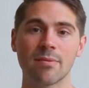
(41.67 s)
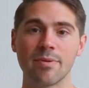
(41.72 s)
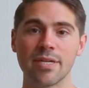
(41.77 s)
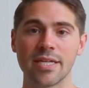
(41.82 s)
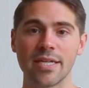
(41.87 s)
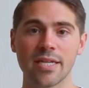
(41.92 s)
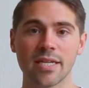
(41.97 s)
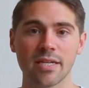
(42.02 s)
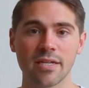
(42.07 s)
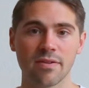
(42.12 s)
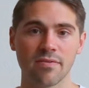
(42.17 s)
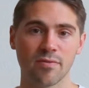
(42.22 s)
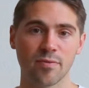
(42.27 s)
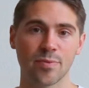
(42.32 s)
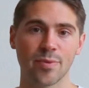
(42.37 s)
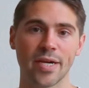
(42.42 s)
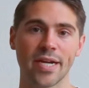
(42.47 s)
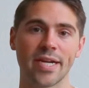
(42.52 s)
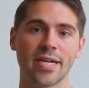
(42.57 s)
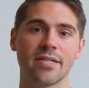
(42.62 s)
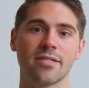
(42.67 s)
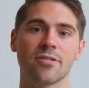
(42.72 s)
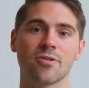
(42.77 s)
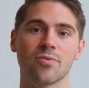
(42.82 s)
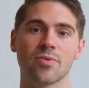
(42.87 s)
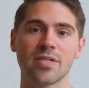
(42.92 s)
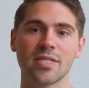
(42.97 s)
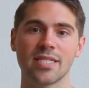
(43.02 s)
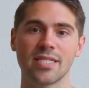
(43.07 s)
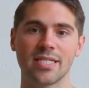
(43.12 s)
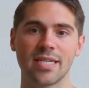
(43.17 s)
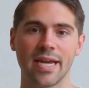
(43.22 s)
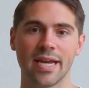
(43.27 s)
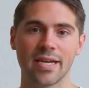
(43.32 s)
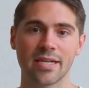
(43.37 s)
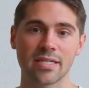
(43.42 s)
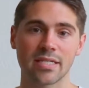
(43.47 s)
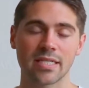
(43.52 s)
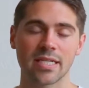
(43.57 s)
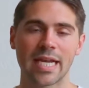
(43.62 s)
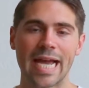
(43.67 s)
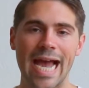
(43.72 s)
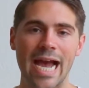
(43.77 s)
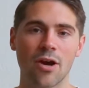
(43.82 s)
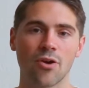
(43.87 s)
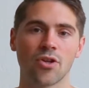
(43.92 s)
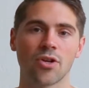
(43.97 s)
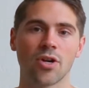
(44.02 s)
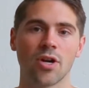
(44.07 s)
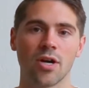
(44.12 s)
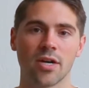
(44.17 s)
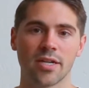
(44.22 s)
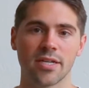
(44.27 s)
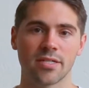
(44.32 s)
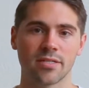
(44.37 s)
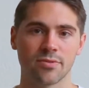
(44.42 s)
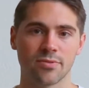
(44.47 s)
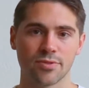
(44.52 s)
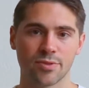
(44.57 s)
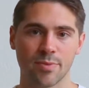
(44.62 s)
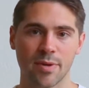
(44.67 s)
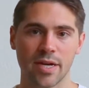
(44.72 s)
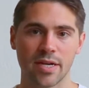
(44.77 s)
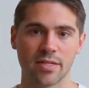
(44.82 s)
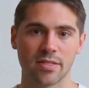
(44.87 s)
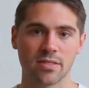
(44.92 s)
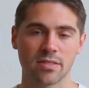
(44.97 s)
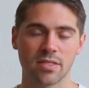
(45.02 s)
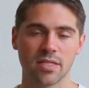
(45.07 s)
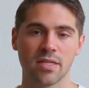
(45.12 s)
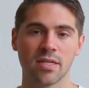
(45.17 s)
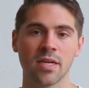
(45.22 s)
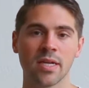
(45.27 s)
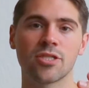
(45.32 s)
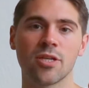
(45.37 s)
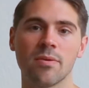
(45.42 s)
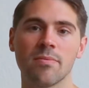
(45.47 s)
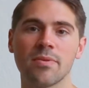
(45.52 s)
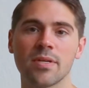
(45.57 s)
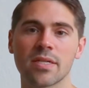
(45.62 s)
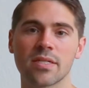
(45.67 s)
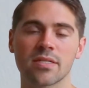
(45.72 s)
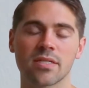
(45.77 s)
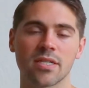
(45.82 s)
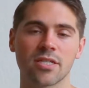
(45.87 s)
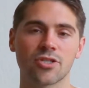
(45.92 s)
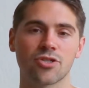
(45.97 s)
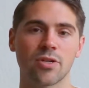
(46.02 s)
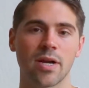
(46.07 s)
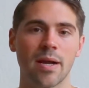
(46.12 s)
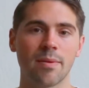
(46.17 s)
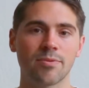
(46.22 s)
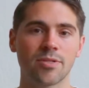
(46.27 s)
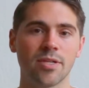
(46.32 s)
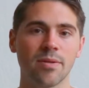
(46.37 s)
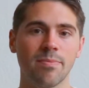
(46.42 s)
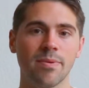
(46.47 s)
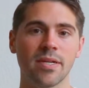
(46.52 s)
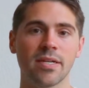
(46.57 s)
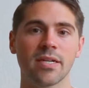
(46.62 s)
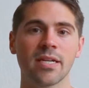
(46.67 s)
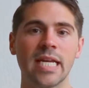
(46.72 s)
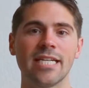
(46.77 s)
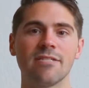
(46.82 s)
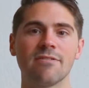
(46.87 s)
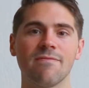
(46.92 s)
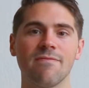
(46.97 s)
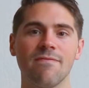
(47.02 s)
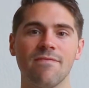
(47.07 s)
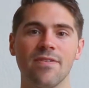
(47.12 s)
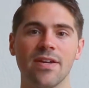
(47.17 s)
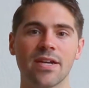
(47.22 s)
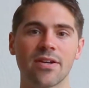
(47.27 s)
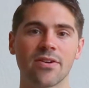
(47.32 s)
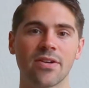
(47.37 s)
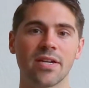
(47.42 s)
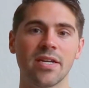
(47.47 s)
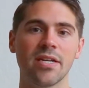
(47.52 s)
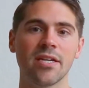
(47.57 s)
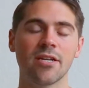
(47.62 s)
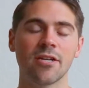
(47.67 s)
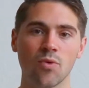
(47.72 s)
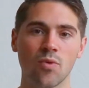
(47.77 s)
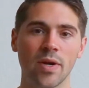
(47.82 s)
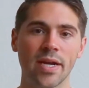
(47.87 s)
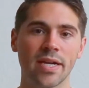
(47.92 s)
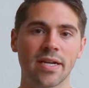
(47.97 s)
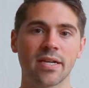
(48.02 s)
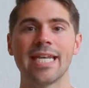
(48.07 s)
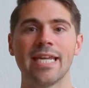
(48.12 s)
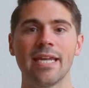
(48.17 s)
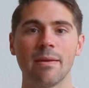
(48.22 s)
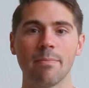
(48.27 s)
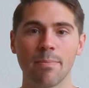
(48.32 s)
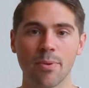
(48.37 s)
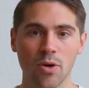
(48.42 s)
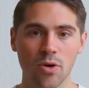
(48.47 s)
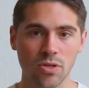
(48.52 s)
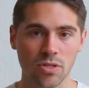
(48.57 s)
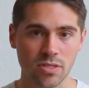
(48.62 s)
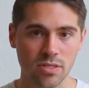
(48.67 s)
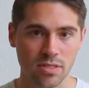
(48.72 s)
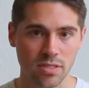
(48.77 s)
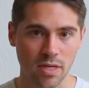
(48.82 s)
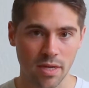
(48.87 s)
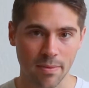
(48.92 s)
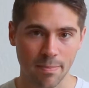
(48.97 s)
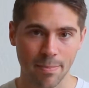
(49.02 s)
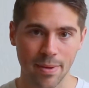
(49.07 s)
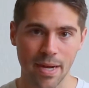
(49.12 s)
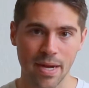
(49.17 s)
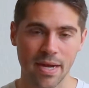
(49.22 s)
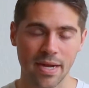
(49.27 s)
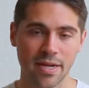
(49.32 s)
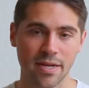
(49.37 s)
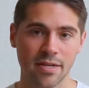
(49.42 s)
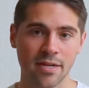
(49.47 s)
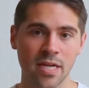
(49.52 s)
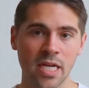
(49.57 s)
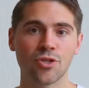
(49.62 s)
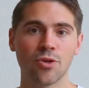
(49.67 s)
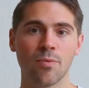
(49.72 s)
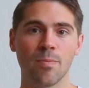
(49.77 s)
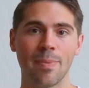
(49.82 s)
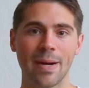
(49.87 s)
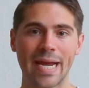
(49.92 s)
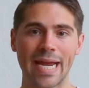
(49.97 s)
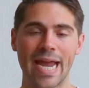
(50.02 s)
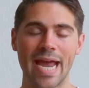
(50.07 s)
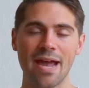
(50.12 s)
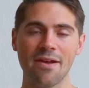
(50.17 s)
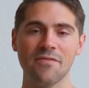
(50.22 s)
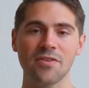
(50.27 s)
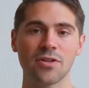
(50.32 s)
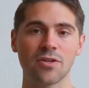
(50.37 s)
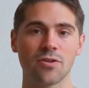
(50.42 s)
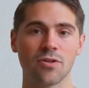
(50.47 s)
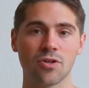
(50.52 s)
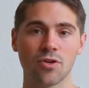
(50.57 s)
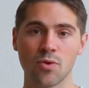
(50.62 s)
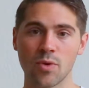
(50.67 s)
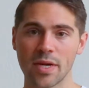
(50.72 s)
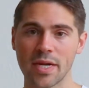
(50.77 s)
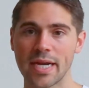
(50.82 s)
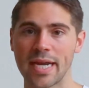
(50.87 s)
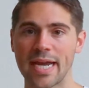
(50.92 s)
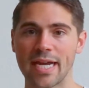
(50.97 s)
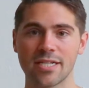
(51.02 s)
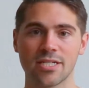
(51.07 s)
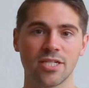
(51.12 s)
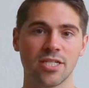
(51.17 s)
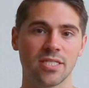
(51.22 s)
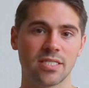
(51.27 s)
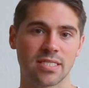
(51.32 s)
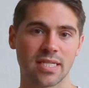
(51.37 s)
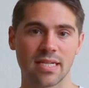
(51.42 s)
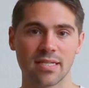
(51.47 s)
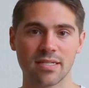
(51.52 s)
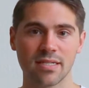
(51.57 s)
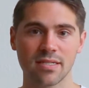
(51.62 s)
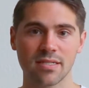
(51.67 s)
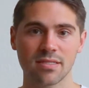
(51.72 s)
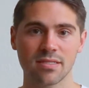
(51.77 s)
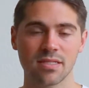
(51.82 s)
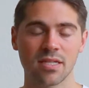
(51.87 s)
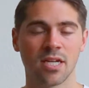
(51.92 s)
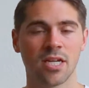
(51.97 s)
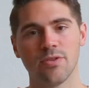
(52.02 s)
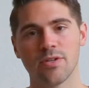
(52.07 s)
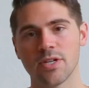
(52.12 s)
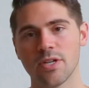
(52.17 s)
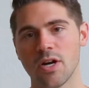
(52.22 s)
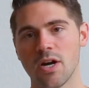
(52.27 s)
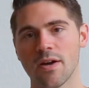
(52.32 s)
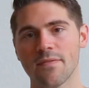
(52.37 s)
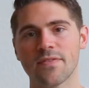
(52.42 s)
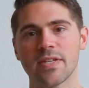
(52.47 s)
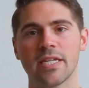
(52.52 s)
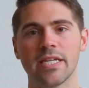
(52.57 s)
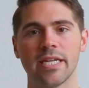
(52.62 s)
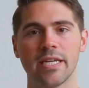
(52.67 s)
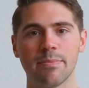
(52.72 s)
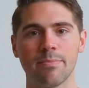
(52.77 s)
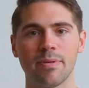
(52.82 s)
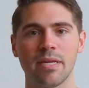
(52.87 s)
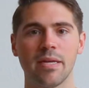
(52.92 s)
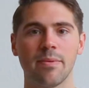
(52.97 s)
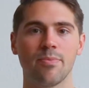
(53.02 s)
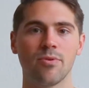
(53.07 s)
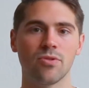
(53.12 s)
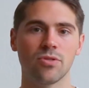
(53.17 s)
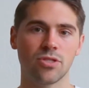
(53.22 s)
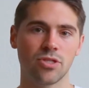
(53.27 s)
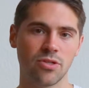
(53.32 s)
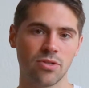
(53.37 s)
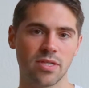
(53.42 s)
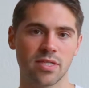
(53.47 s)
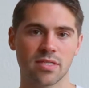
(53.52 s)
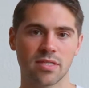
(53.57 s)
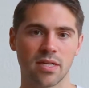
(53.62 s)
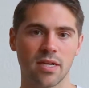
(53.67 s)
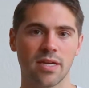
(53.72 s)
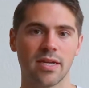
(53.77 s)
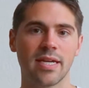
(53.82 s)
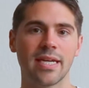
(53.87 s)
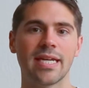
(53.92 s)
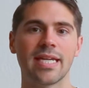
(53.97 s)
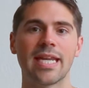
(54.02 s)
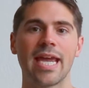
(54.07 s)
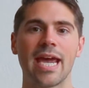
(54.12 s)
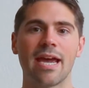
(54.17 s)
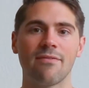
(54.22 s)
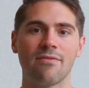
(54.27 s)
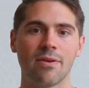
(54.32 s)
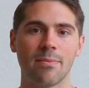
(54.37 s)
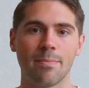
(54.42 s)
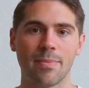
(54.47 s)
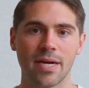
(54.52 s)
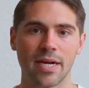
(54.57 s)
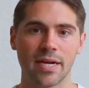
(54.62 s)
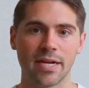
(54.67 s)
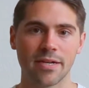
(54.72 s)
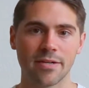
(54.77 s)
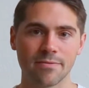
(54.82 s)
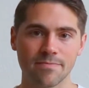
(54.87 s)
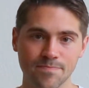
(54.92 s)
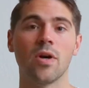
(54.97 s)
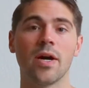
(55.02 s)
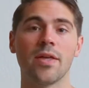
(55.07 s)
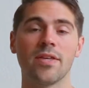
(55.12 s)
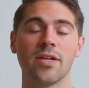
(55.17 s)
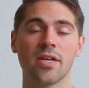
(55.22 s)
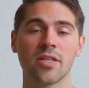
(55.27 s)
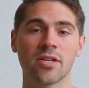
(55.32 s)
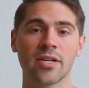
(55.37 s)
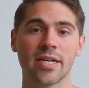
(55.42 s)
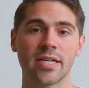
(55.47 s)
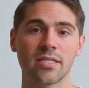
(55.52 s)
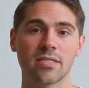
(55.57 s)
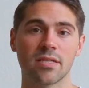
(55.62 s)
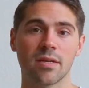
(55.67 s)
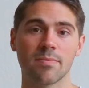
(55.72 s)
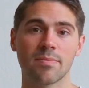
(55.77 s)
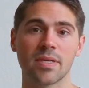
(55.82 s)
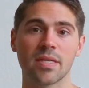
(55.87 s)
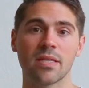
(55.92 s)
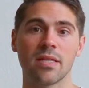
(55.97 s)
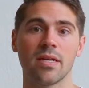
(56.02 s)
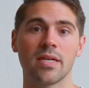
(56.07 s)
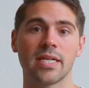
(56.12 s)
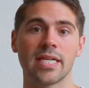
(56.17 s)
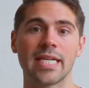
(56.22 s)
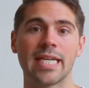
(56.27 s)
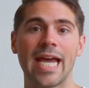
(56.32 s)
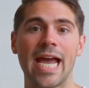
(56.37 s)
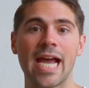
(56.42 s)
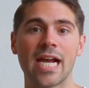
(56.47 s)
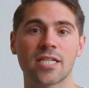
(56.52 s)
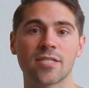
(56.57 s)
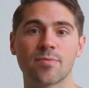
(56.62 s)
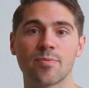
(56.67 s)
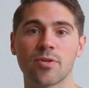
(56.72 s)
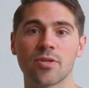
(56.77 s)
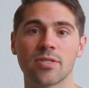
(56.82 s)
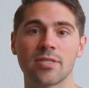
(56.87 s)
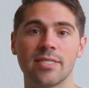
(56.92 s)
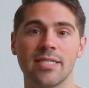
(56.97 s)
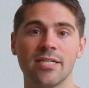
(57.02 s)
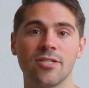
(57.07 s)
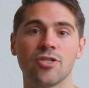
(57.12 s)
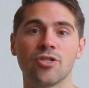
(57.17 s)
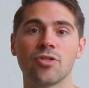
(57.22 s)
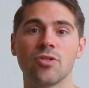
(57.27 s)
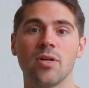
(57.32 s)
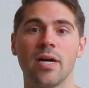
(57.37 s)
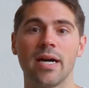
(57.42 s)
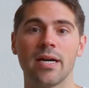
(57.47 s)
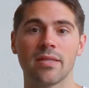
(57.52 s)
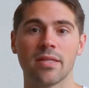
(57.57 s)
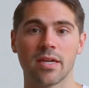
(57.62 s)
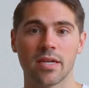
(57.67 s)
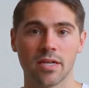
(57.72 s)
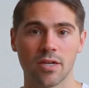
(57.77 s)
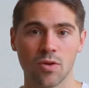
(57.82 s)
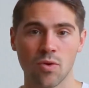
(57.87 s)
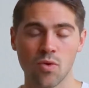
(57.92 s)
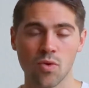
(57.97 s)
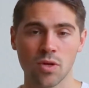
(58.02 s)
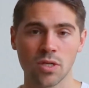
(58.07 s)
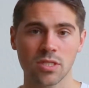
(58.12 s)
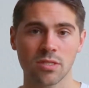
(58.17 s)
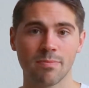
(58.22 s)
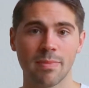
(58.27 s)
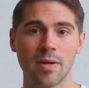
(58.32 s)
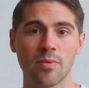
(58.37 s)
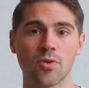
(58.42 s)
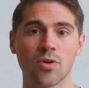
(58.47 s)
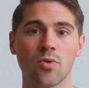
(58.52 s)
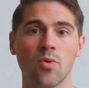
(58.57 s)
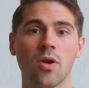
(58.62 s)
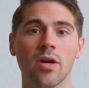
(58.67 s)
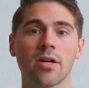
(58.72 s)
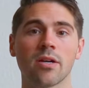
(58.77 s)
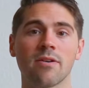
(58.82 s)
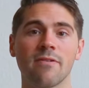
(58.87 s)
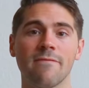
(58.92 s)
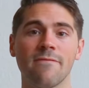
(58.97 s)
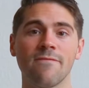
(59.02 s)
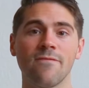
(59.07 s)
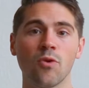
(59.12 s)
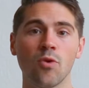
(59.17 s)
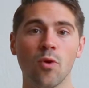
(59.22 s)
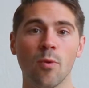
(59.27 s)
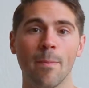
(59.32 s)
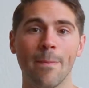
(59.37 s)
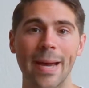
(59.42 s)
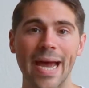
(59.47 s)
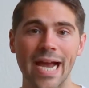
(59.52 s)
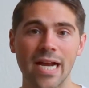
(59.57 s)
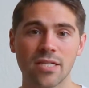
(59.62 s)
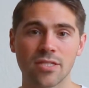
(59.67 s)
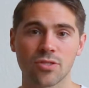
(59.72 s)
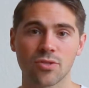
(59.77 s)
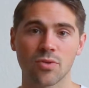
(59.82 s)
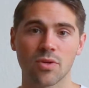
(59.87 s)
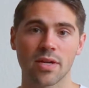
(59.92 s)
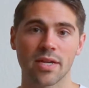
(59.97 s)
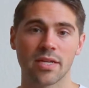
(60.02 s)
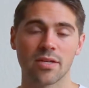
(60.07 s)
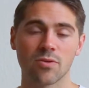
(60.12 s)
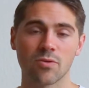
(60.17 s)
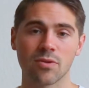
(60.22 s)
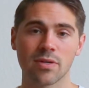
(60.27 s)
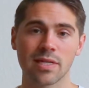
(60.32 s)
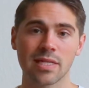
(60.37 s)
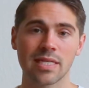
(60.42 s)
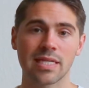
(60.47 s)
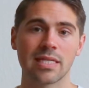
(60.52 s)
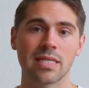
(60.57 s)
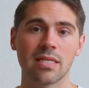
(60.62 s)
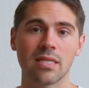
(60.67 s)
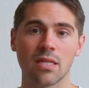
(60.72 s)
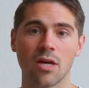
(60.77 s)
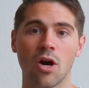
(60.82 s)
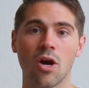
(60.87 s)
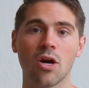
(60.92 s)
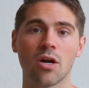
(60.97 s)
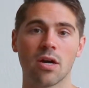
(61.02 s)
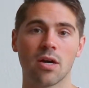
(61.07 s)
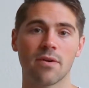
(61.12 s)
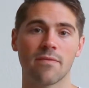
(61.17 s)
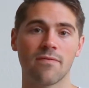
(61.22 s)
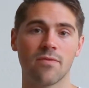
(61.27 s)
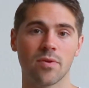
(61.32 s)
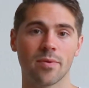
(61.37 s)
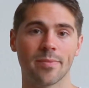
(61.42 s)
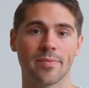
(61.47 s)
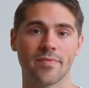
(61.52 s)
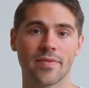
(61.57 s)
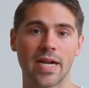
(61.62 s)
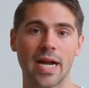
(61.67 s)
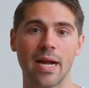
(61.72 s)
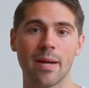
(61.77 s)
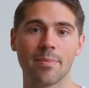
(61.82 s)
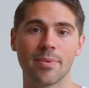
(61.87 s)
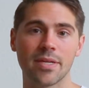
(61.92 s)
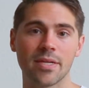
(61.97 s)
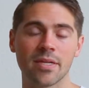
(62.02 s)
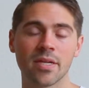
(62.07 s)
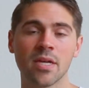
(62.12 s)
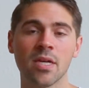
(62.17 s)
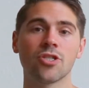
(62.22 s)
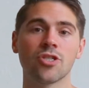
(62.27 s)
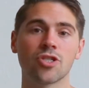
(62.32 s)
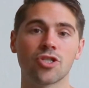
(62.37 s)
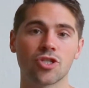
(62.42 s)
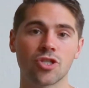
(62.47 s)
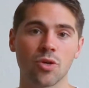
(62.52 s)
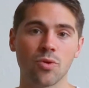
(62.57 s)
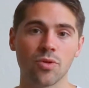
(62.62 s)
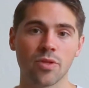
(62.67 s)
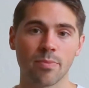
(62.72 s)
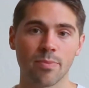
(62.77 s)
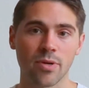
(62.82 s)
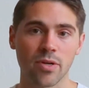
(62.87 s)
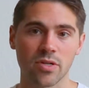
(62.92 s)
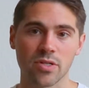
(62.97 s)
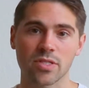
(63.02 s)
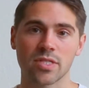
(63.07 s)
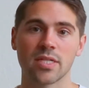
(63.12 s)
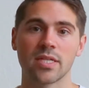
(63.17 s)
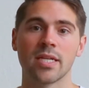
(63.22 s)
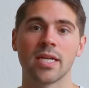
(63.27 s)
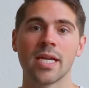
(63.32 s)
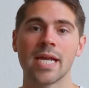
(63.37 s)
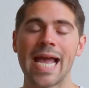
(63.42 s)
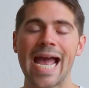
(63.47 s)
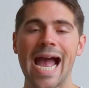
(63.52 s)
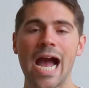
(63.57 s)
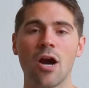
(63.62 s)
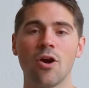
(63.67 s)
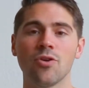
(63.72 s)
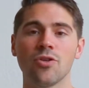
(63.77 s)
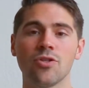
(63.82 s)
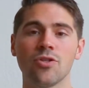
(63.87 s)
the beginning of a brand to really test how their audience responds. See, some things like drop shipping is very quick and impulse type buying. So by having a quick catchy sentence, you can often get people to the site and have them buy. On the other hand, something like an expert digital online course may require a full backstory and a really long form of copy to show the person how